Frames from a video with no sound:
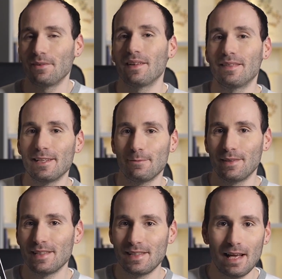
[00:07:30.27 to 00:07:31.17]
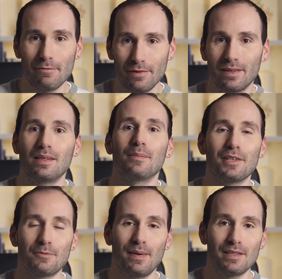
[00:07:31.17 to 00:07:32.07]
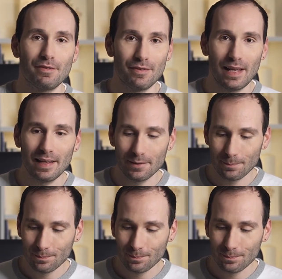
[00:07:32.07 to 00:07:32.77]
then this one is definitely much better for that.